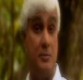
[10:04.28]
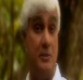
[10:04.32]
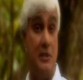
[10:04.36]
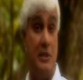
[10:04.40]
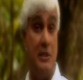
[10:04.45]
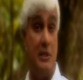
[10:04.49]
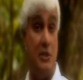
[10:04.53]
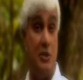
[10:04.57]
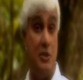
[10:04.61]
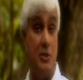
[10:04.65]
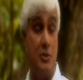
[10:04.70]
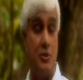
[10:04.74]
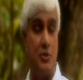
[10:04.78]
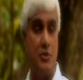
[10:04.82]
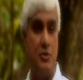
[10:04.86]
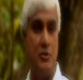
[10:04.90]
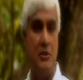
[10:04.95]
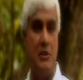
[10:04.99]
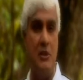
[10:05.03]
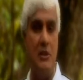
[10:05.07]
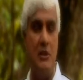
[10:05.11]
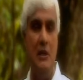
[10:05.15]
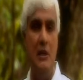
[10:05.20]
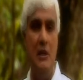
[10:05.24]
to be
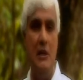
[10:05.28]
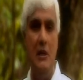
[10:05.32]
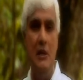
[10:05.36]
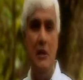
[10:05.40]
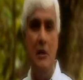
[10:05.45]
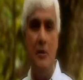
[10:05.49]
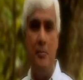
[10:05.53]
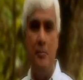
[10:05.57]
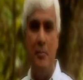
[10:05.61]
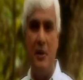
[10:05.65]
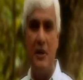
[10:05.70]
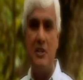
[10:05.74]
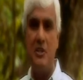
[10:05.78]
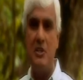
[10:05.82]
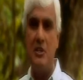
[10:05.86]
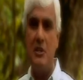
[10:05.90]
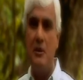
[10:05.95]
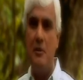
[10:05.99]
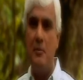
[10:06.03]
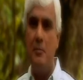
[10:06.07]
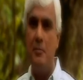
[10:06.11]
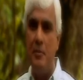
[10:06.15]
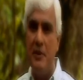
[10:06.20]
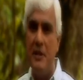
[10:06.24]
neutral, but
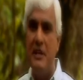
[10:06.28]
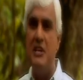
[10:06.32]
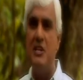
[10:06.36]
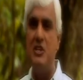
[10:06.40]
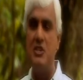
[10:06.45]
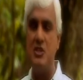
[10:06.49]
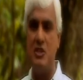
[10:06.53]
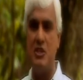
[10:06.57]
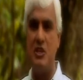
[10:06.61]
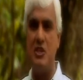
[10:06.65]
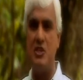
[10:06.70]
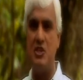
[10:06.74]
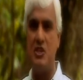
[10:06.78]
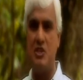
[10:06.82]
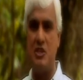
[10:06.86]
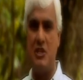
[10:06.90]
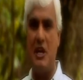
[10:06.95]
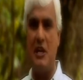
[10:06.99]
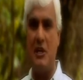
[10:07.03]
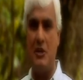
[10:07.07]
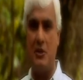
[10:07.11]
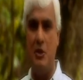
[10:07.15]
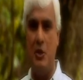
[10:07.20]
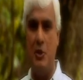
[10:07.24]
please just
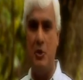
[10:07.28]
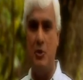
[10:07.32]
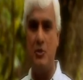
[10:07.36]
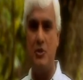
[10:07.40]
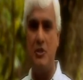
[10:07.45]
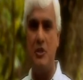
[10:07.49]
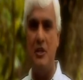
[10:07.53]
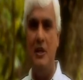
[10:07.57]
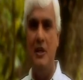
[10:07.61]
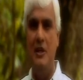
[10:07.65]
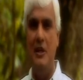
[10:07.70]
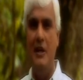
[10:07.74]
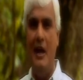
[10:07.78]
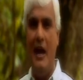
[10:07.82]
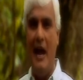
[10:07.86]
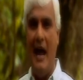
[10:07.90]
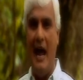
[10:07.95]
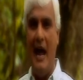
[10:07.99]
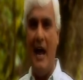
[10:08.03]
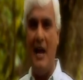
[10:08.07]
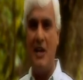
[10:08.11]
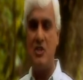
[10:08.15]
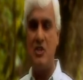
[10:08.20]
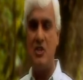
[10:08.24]
take note,
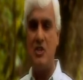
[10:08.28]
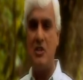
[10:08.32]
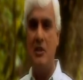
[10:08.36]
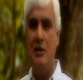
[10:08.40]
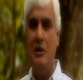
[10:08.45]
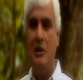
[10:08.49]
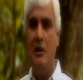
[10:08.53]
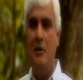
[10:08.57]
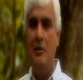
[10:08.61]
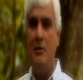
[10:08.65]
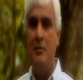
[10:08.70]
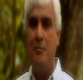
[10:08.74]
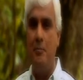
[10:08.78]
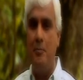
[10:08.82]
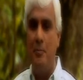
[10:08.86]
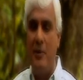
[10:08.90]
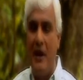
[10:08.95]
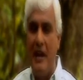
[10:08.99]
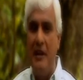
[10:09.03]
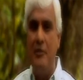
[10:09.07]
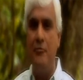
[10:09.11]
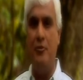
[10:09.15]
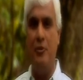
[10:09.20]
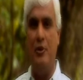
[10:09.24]
as
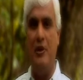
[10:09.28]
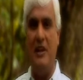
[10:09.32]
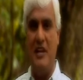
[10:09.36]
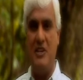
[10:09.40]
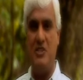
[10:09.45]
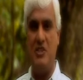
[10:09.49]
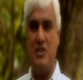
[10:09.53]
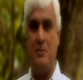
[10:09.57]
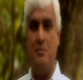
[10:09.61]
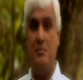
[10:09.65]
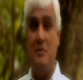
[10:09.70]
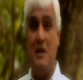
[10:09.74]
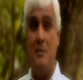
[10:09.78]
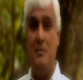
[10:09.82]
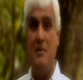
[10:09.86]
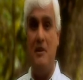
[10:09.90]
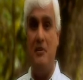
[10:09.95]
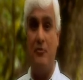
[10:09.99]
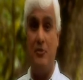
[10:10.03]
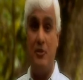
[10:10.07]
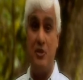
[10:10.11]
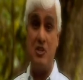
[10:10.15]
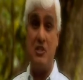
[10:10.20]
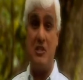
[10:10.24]
painful as it may
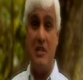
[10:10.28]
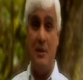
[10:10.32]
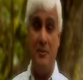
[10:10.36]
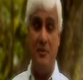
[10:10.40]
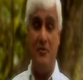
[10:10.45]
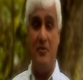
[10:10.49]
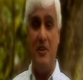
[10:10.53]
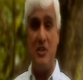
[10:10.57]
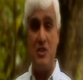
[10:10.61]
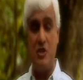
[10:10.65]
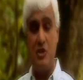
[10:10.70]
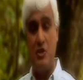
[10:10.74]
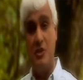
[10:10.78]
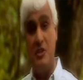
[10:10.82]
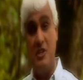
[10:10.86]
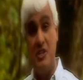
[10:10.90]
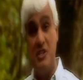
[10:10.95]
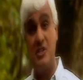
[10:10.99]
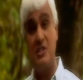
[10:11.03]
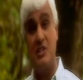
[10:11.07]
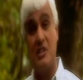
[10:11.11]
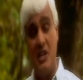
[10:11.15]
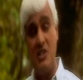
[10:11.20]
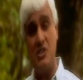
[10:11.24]
be for some of us to
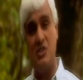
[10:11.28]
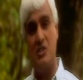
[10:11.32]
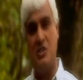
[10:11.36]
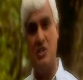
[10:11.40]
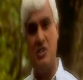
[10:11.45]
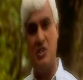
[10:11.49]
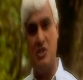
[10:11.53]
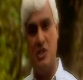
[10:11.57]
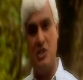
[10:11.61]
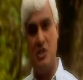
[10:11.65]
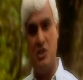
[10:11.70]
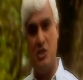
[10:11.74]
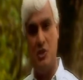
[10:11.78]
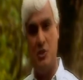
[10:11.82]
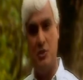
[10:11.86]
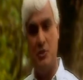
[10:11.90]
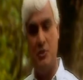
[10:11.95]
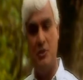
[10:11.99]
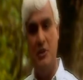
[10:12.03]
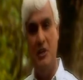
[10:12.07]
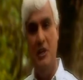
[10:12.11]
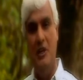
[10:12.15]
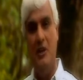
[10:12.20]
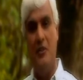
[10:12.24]
discuss this
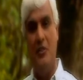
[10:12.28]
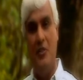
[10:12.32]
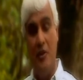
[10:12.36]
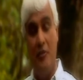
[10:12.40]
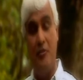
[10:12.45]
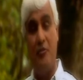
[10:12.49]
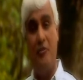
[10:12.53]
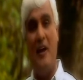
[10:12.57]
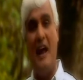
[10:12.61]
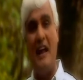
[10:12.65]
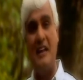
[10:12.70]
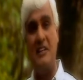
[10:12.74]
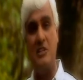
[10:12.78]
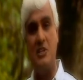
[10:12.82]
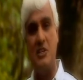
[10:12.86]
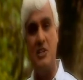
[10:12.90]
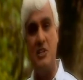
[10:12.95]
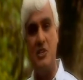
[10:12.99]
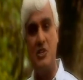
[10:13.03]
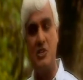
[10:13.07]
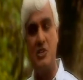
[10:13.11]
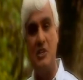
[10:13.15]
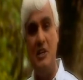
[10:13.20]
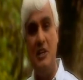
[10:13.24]
issue, the fact
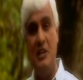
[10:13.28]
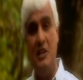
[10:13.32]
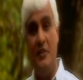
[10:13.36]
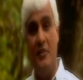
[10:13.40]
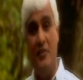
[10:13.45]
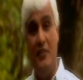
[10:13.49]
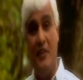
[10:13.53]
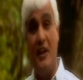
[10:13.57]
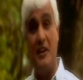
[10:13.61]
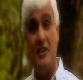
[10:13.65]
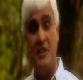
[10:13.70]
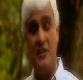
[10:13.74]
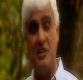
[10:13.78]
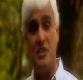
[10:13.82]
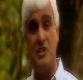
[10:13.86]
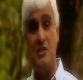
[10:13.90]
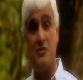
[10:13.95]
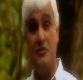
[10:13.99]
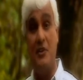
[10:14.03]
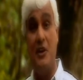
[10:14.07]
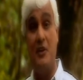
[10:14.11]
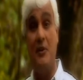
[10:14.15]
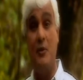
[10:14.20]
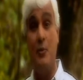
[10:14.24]
is that it
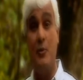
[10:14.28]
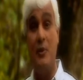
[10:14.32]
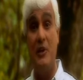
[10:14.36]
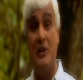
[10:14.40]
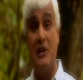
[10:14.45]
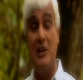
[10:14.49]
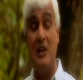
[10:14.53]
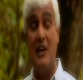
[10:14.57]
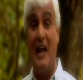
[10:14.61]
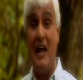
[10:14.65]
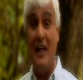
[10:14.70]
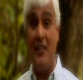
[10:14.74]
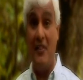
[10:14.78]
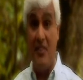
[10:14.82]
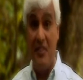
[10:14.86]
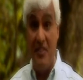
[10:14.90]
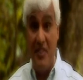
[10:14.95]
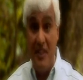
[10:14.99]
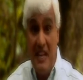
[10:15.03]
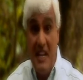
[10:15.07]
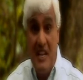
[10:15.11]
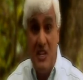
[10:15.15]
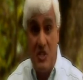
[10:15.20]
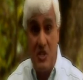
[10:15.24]
is very real. And
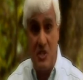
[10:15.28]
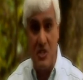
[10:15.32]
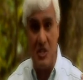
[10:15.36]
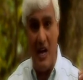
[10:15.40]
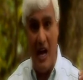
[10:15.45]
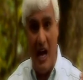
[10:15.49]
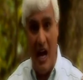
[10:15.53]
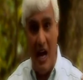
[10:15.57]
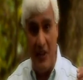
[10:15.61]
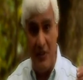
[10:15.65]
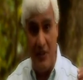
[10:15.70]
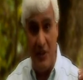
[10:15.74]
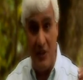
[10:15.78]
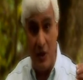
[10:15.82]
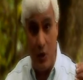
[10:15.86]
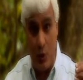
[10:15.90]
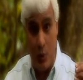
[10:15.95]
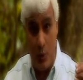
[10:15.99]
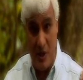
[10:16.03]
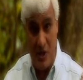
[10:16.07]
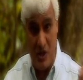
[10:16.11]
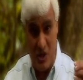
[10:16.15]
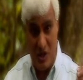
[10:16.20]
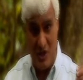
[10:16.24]
these are the
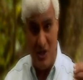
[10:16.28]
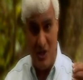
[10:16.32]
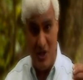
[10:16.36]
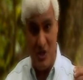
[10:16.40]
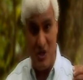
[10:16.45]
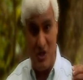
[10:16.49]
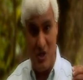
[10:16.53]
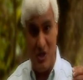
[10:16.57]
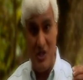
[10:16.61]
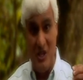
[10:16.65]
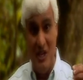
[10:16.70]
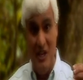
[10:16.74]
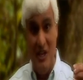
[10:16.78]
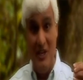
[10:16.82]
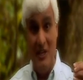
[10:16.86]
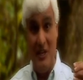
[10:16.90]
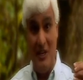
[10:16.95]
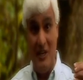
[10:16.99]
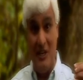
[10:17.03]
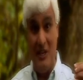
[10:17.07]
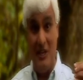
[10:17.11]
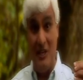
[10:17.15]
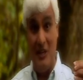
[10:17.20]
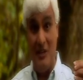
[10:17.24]
questions
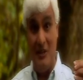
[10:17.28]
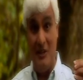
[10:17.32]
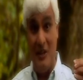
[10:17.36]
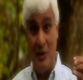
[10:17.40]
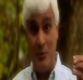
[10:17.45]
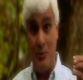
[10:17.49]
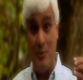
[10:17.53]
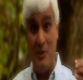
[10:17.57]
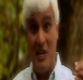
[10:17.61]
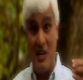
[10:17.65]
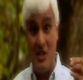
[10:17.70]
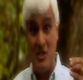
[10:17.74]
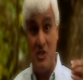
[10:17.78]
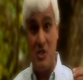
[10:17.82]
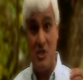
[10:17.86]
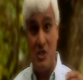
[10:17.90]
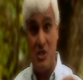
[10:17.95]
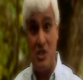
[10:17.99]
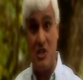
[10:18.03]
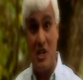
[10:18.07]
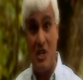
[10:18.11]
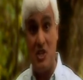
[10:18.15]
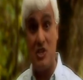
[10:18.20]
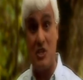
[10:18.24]
that we
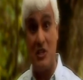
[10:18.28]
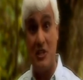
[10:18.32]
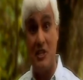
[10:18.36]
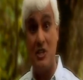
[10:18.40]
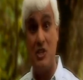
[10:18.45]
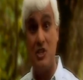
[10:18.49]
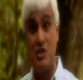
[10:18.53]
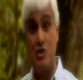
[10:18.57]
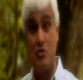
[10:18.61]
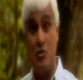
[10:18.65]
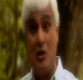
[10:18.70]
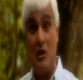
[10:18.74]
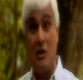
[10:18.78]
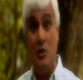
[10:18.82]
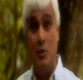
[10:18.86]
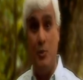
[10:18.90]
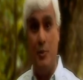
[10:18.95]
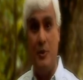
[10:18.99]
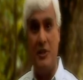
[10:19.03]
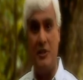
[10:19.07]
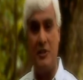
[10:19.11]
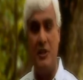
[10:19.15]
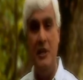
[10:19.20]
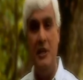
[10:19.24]
existentially struggle
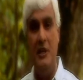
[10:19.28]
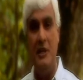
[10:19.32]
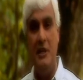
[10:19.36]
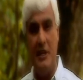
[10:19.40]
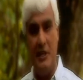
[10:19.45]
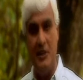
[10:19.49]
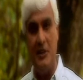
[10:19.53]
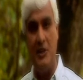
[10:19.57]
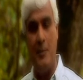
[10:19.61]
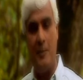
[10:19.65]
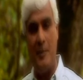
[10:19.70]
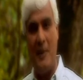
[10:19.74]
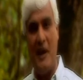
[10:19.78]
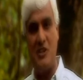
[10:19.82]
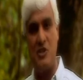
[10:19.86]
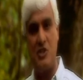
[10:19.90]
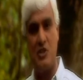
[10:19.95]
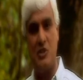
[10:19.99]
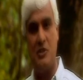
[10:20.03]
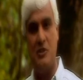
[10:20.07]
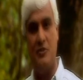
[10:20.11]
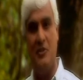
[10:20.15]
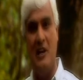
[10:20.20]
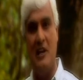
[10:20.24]
with in the
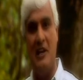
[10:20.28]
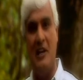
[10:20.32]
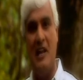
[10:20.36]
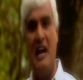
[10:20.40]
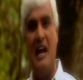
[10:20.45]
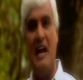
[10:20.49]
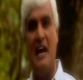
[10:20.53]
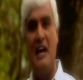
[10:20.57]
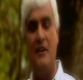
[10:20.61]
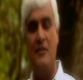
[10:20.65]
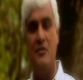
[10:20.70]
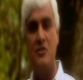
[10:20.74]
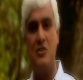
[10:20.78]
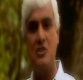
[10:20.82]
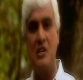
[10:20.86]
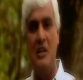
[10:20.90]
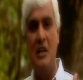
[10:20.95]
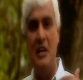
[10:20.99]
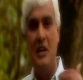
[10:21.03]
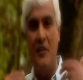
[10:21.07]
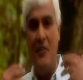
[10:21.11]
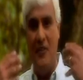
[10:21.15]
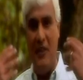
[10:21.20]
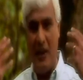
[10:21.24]
passage of our lives
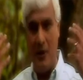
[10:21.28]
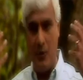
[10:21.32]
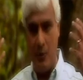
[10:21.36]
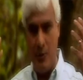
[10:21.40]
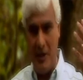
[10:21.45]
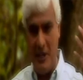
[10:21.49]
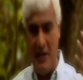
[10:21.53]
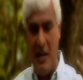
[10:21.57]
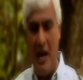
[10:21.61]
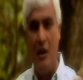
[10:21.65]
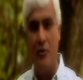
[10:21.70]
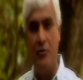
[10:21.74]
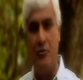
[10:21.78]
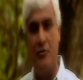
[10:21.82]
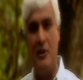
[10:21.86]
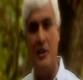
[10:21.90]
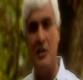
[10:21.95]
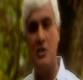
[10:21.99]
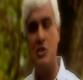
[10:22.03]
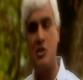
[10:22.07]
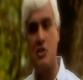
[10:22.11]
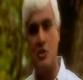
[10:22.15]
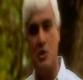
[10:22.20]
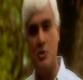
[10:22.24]
that we now
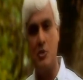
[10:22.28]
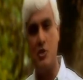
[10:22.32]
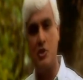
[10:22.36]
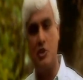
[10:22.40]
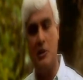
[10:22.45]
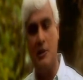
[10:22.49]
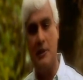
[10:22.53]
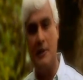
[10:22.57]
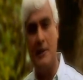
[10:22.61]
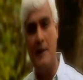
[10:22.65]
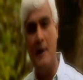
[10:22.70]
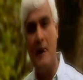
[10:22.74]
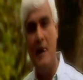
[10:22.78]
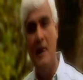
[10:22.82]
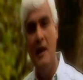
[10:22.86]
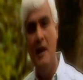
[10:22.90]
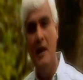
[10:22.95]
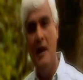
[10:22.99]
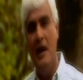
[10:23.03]
face socially.